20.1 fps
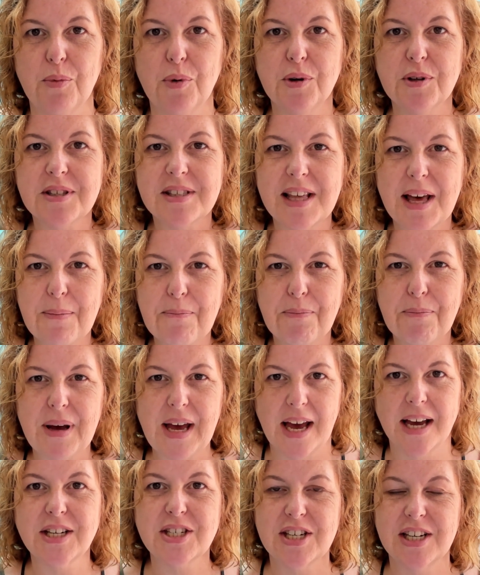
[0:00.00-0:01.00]
What's that
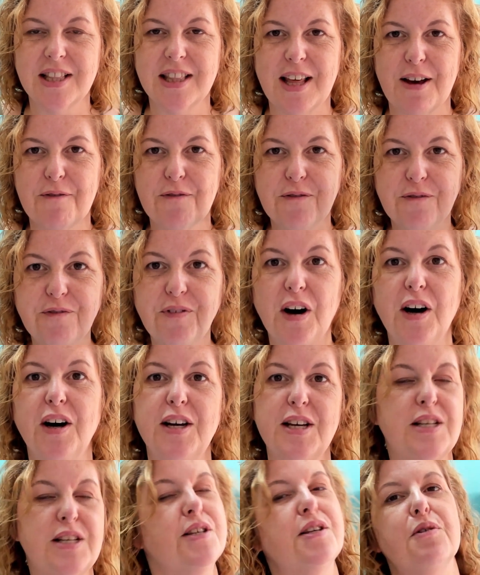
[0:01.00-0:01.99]
passion that
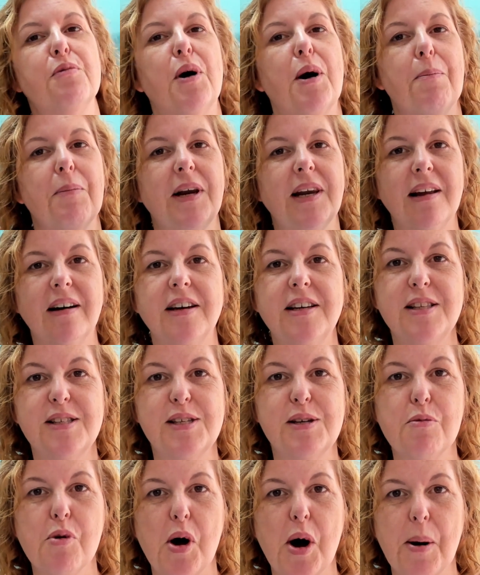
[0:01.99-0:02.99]
fires you up, lights
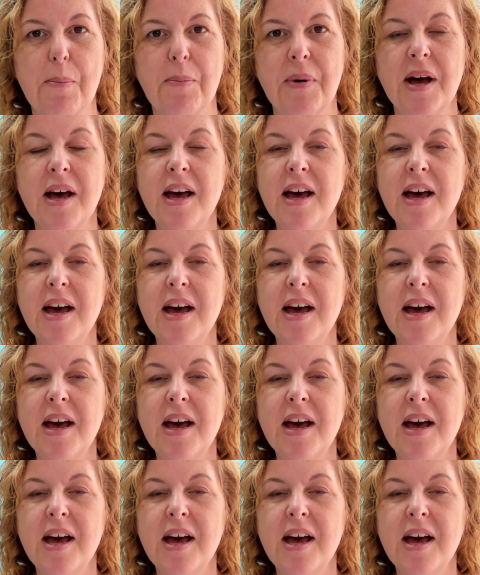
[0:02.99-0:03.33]
you up,